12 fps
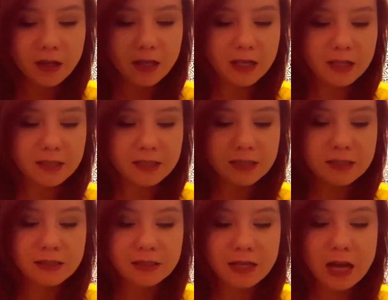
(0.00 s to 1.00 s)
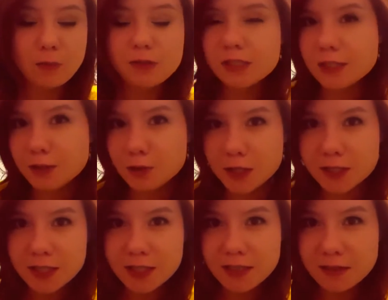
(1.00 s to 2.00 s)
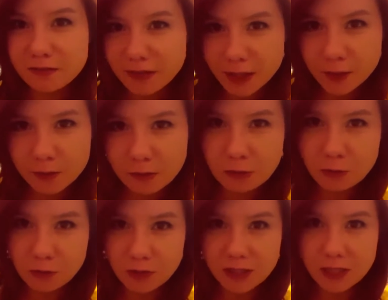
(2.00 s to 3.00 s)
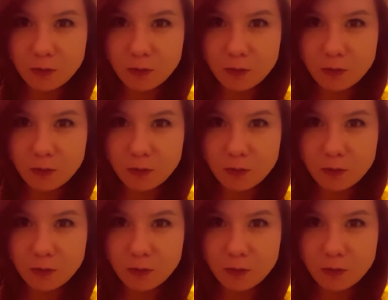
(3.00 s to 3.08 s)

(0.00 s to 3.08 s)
And I wasn't interested in the fake ghost stories.